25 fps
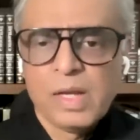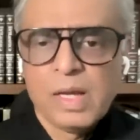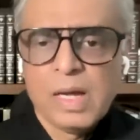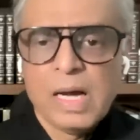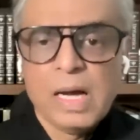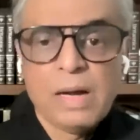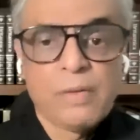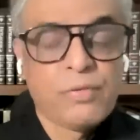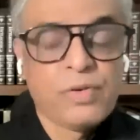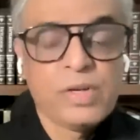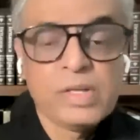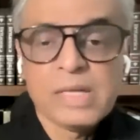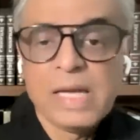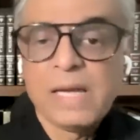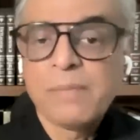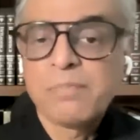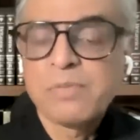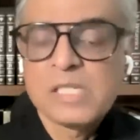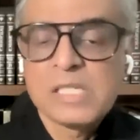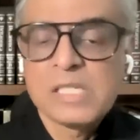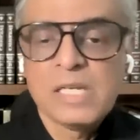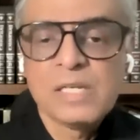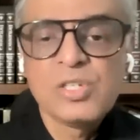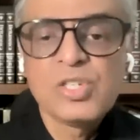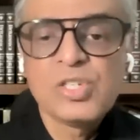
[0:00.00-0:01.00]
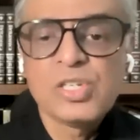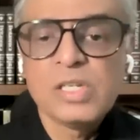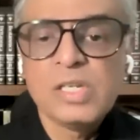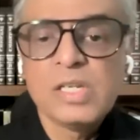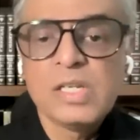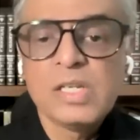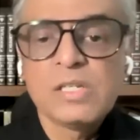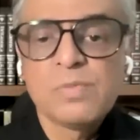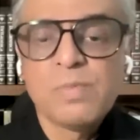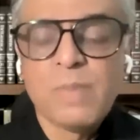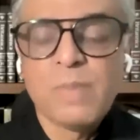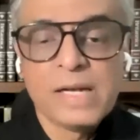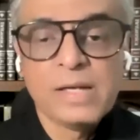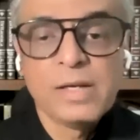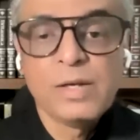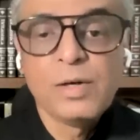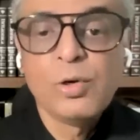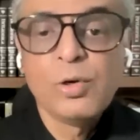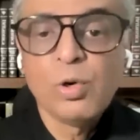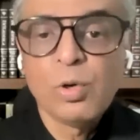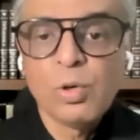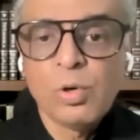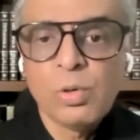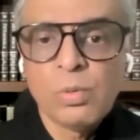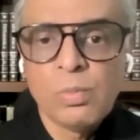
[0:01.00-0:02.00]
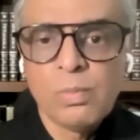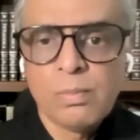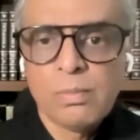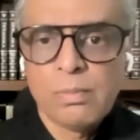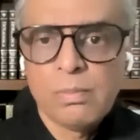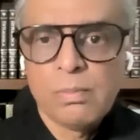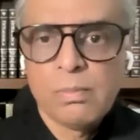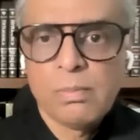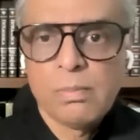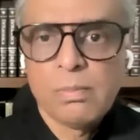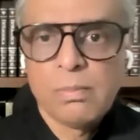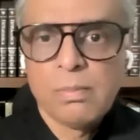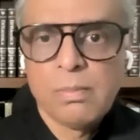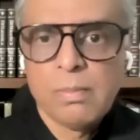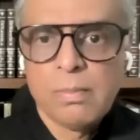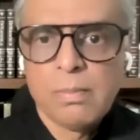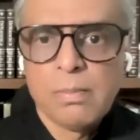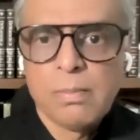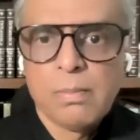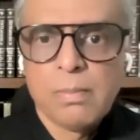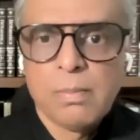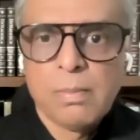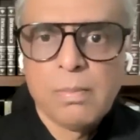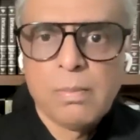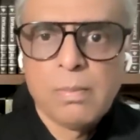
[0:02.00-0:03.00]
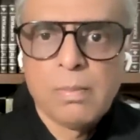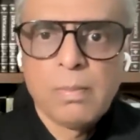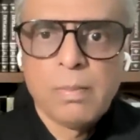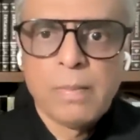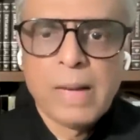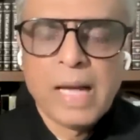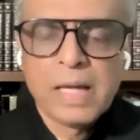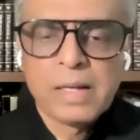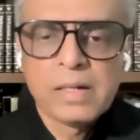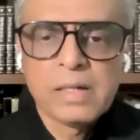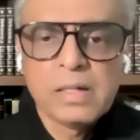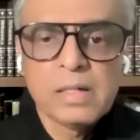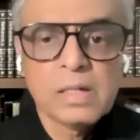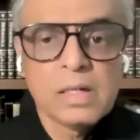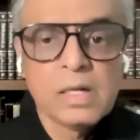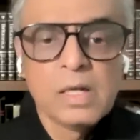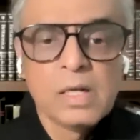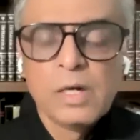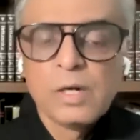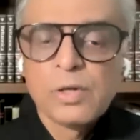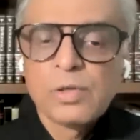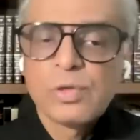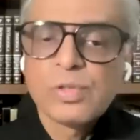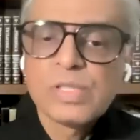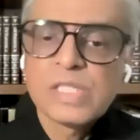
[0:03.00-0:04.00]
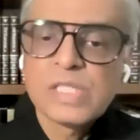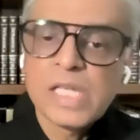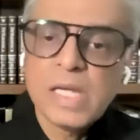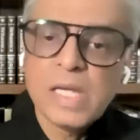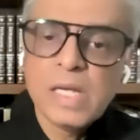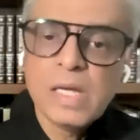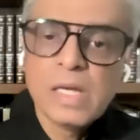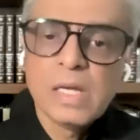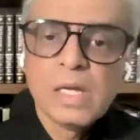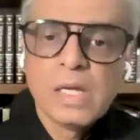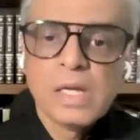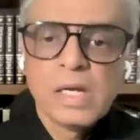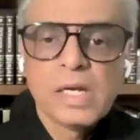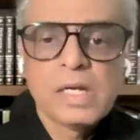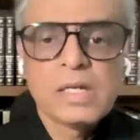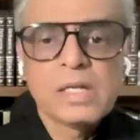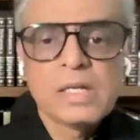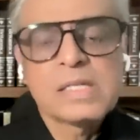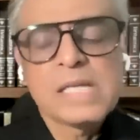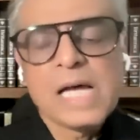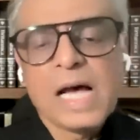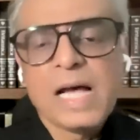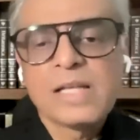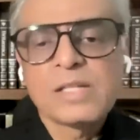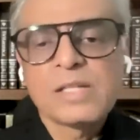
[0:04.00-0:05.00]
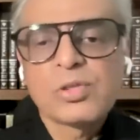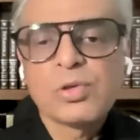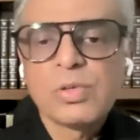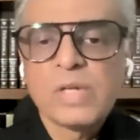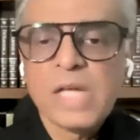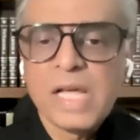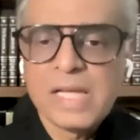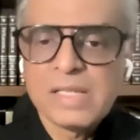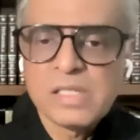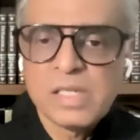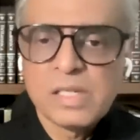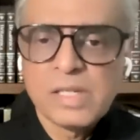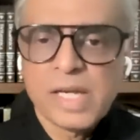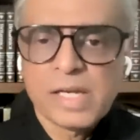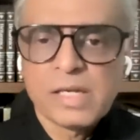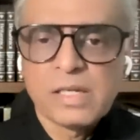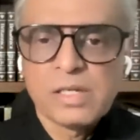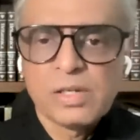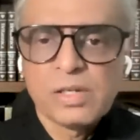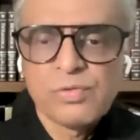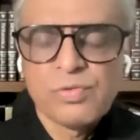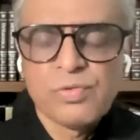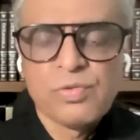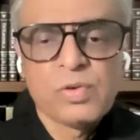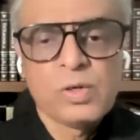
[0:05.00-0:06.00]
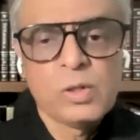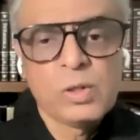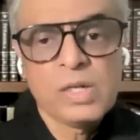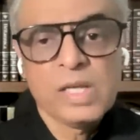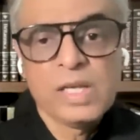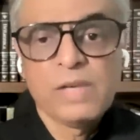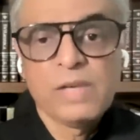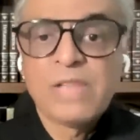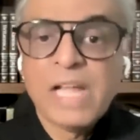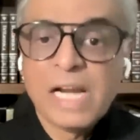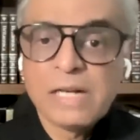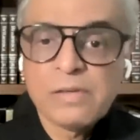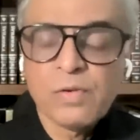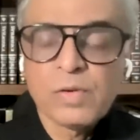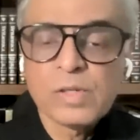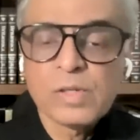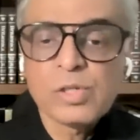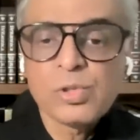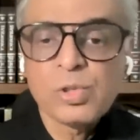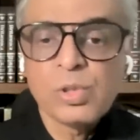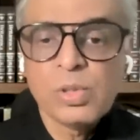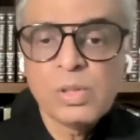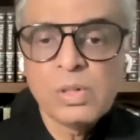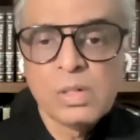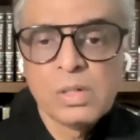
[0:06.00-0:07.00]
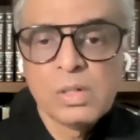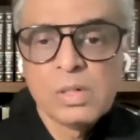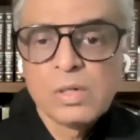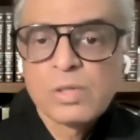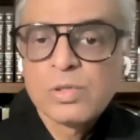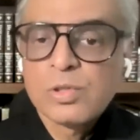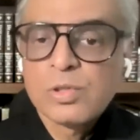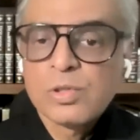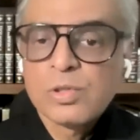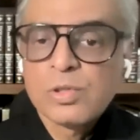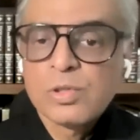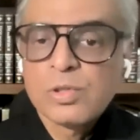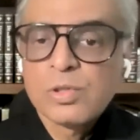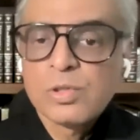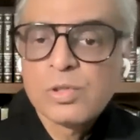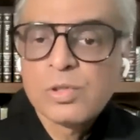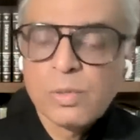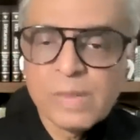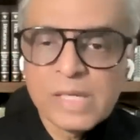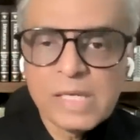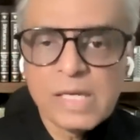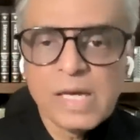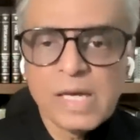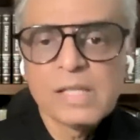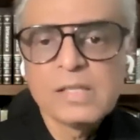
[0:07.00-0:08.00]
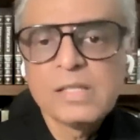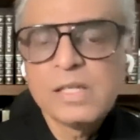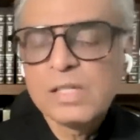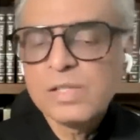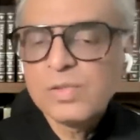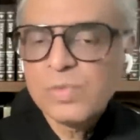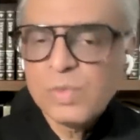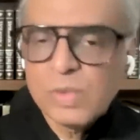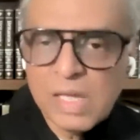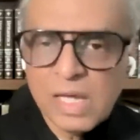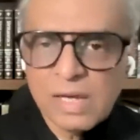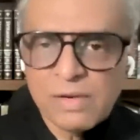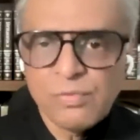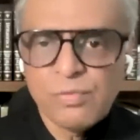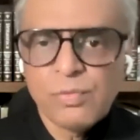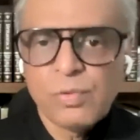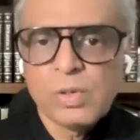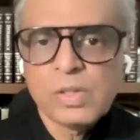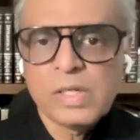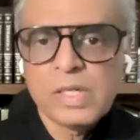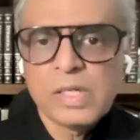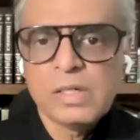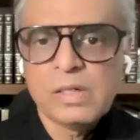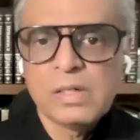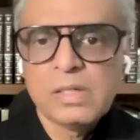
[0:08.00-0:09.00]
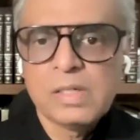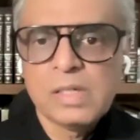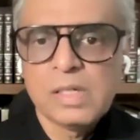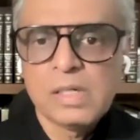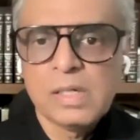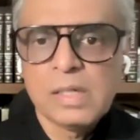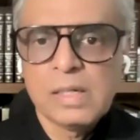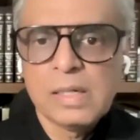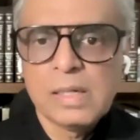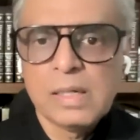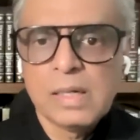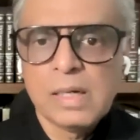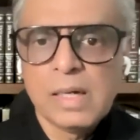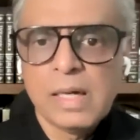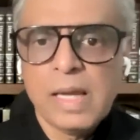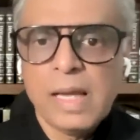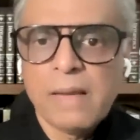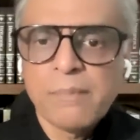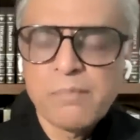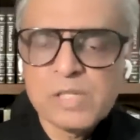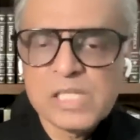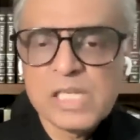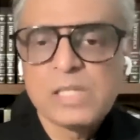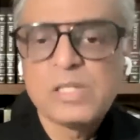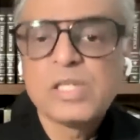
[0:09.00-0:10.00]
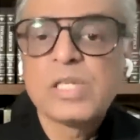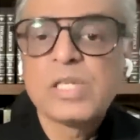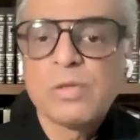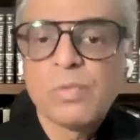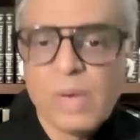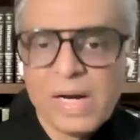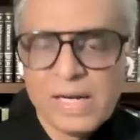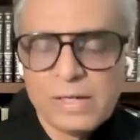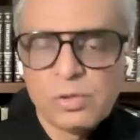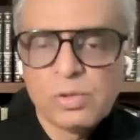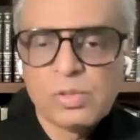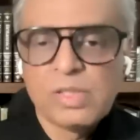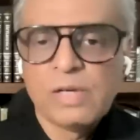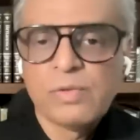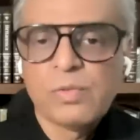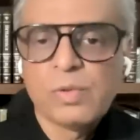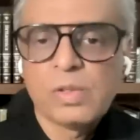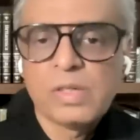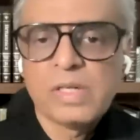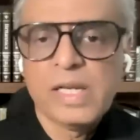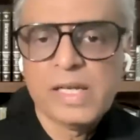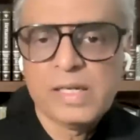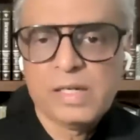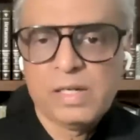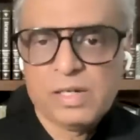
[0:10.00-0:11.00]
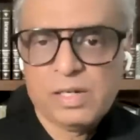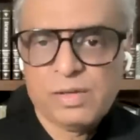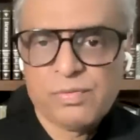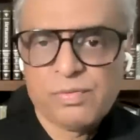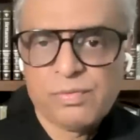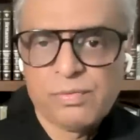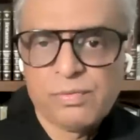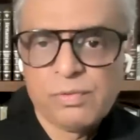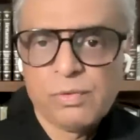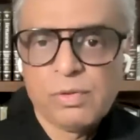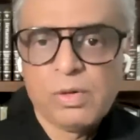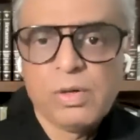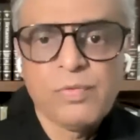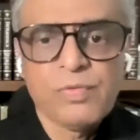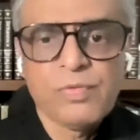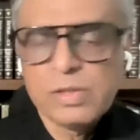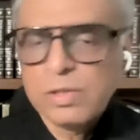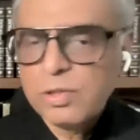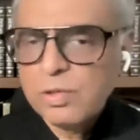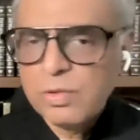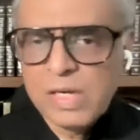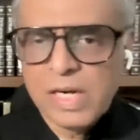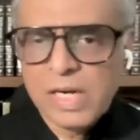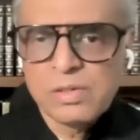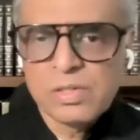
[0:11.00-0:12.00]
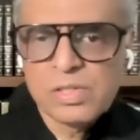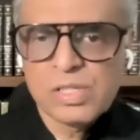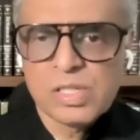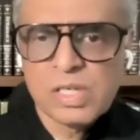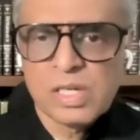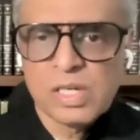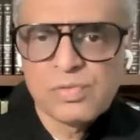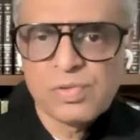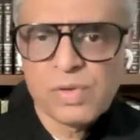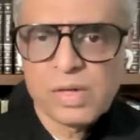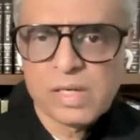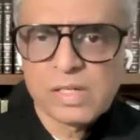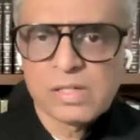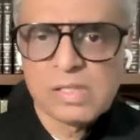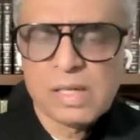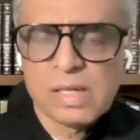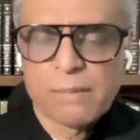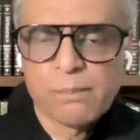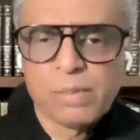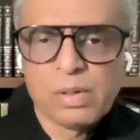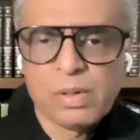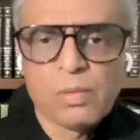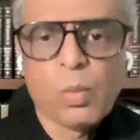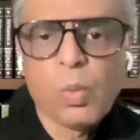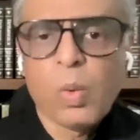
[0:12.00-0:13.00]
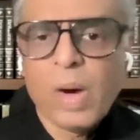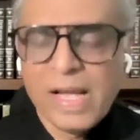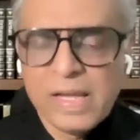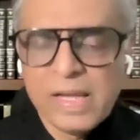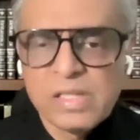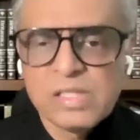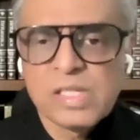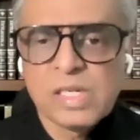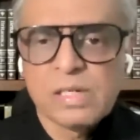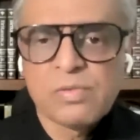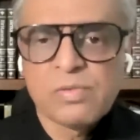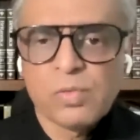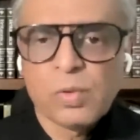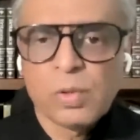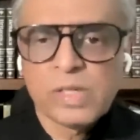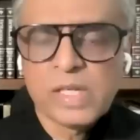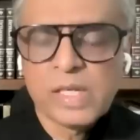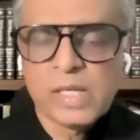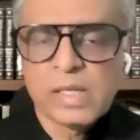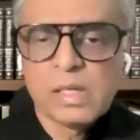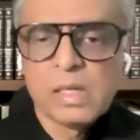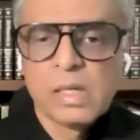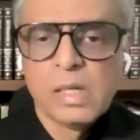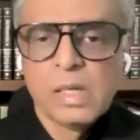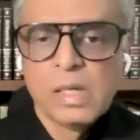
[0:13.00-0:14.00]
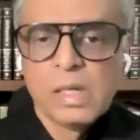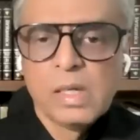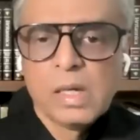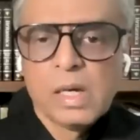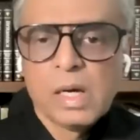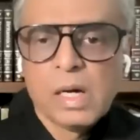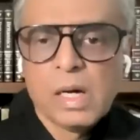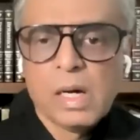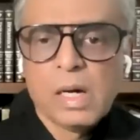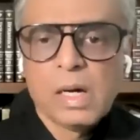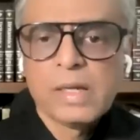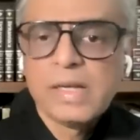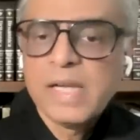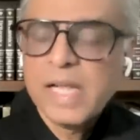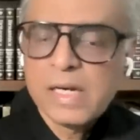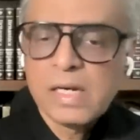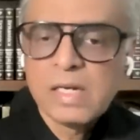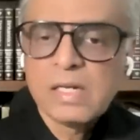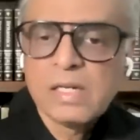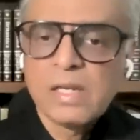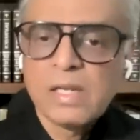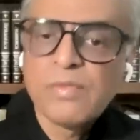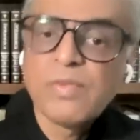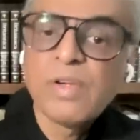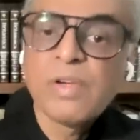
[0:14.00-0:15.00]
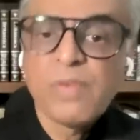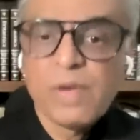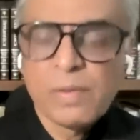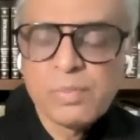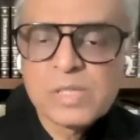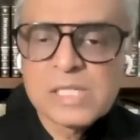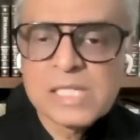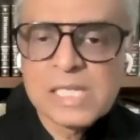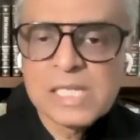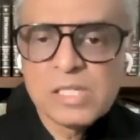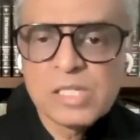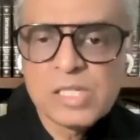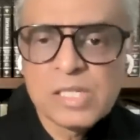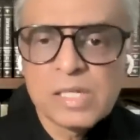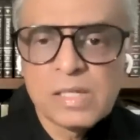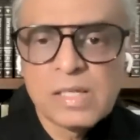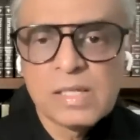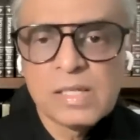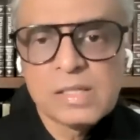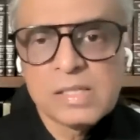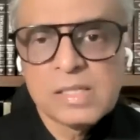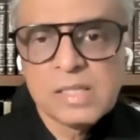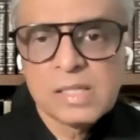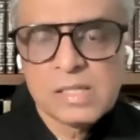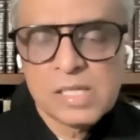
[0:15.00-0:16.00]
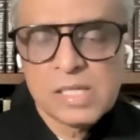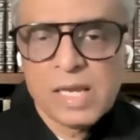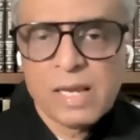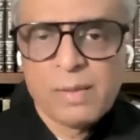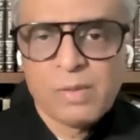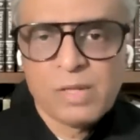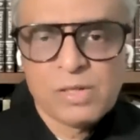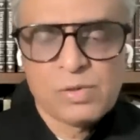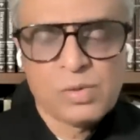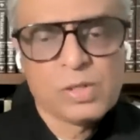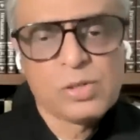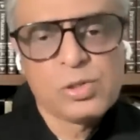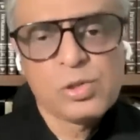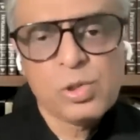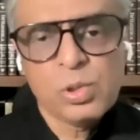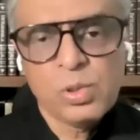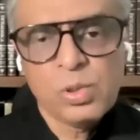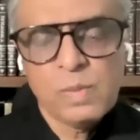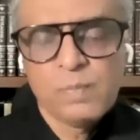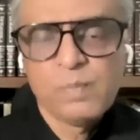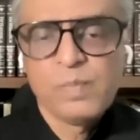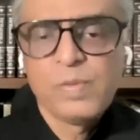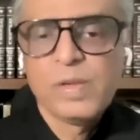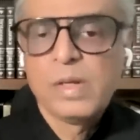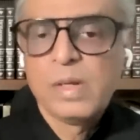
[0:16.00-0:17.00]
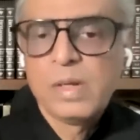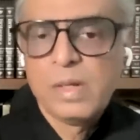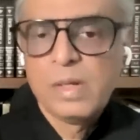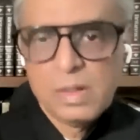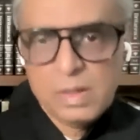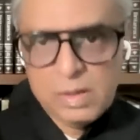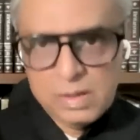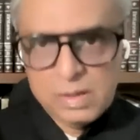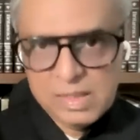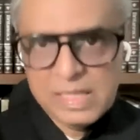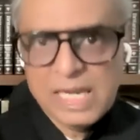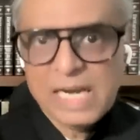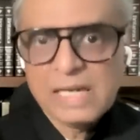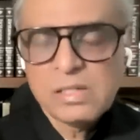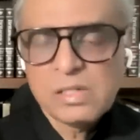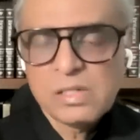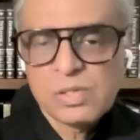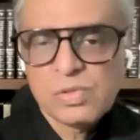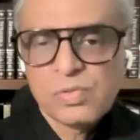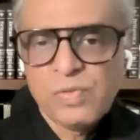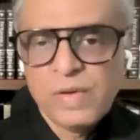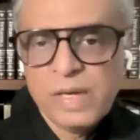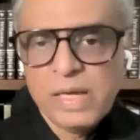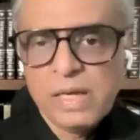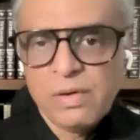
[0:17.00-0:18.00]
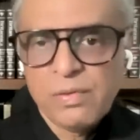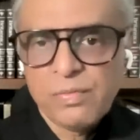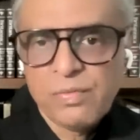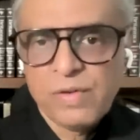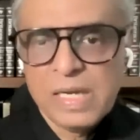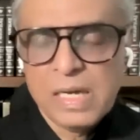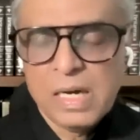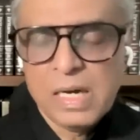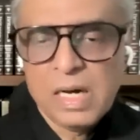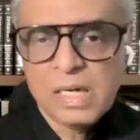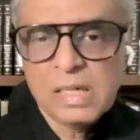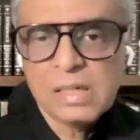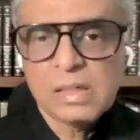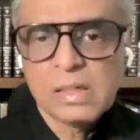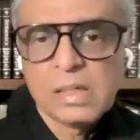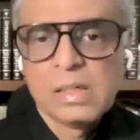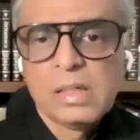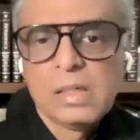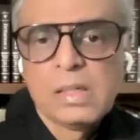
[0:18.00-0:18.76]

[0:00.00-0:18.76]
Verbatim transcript: Abstention is by no manner to say it is as good as a negative vote. If that was so, so many others would have voted abstention. Why do they vote negative? Well, for the United States, for example, why is it voting negative if abstention is the same as well? So that's where we are.